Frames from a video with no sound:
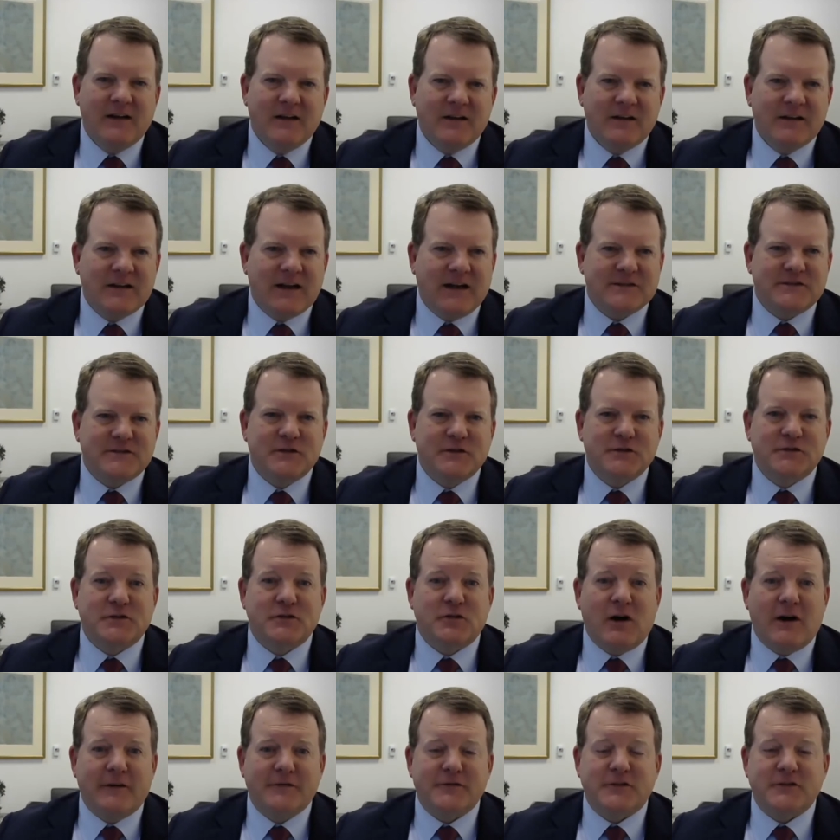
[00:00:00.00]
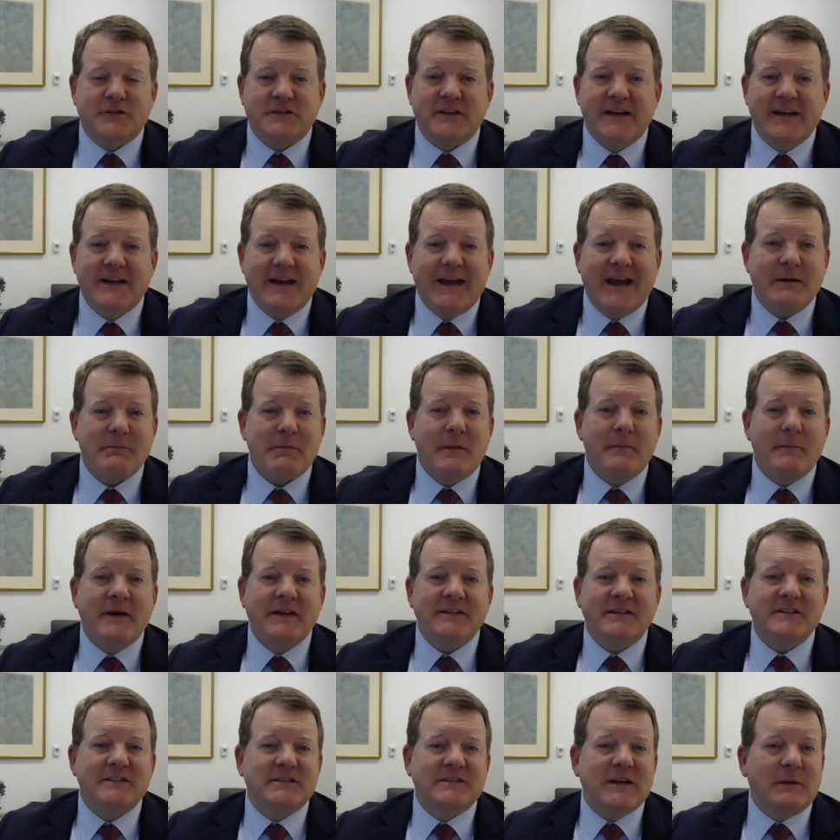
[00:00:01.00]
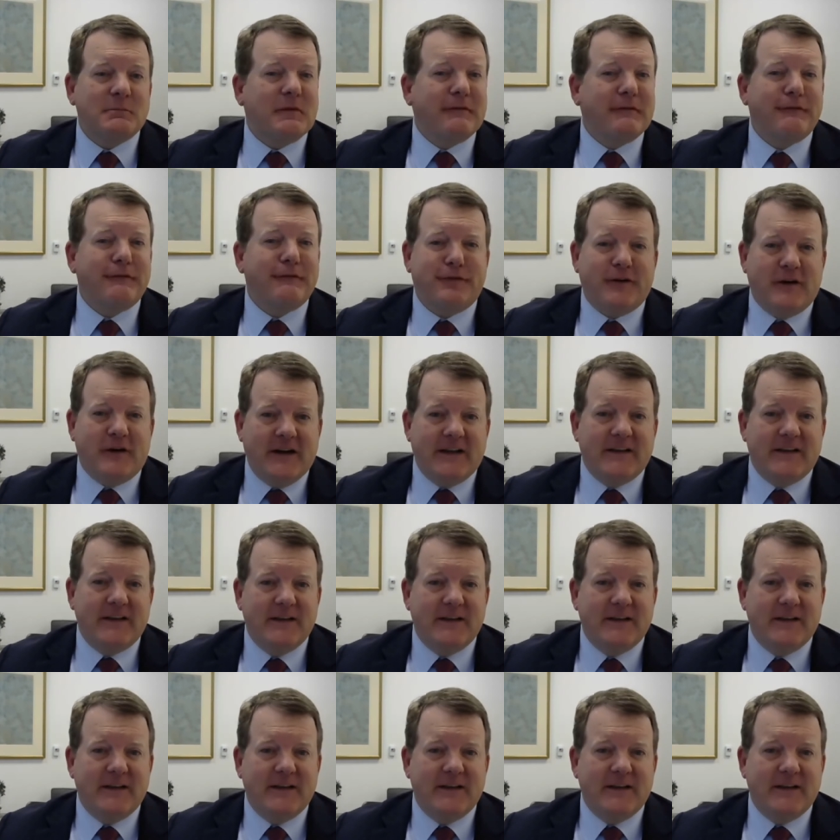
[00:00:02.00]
constitutional officers. Am I missing something fun?